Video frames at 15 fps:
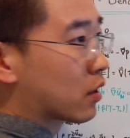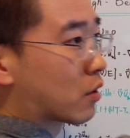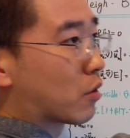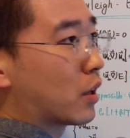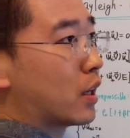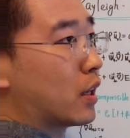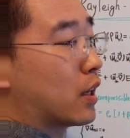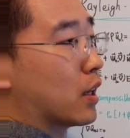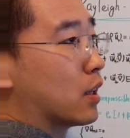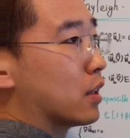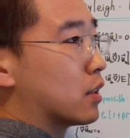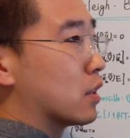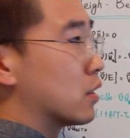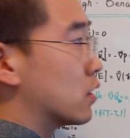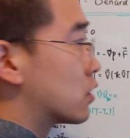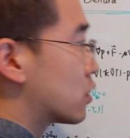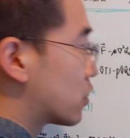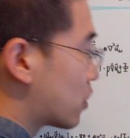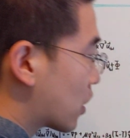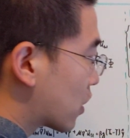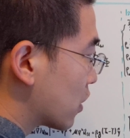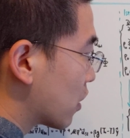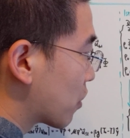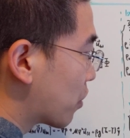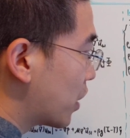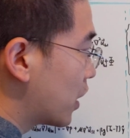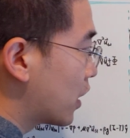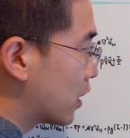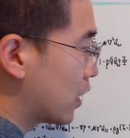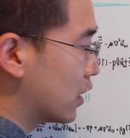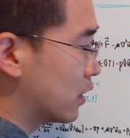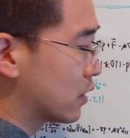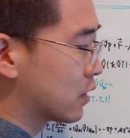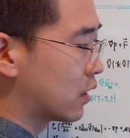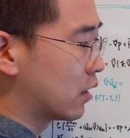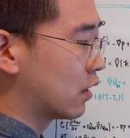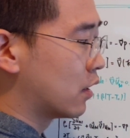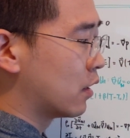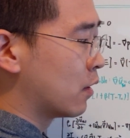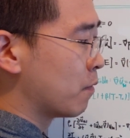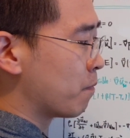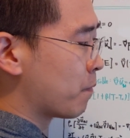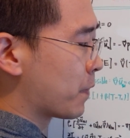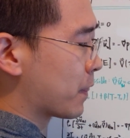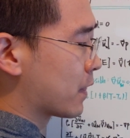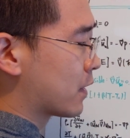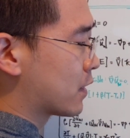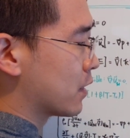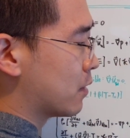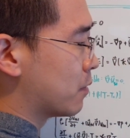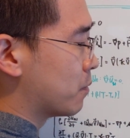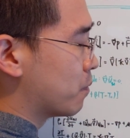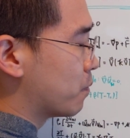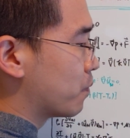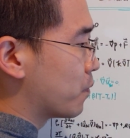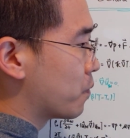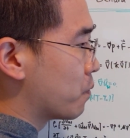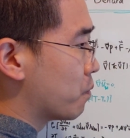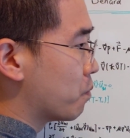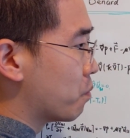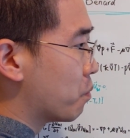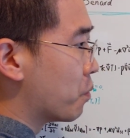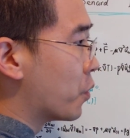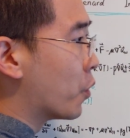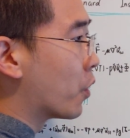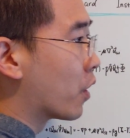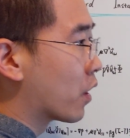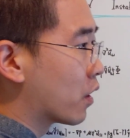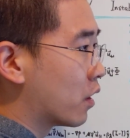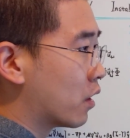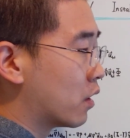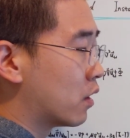the gradient, the stronger the gradient is, the more